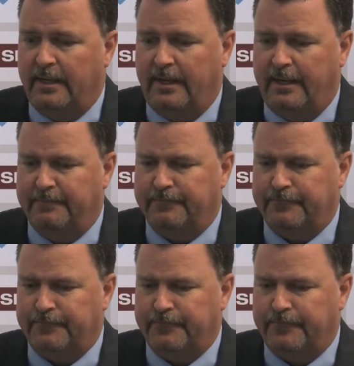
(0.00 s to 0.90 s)

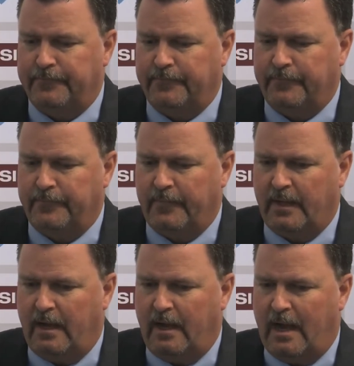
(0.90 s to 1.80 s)

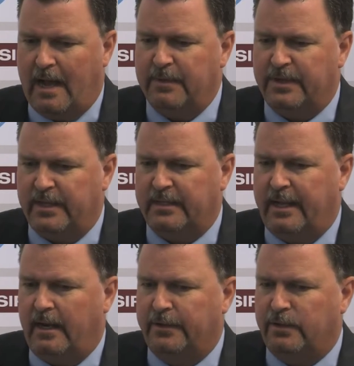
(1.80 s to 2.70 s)
I would think
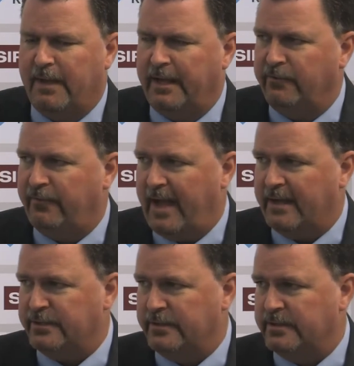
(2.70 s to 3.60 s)
that other
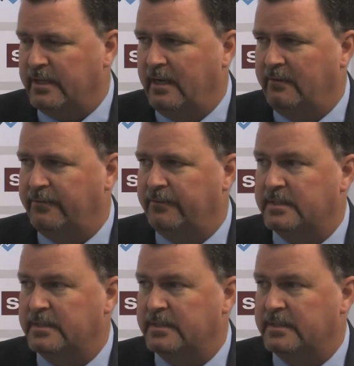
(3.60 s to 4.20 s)
manufacturers of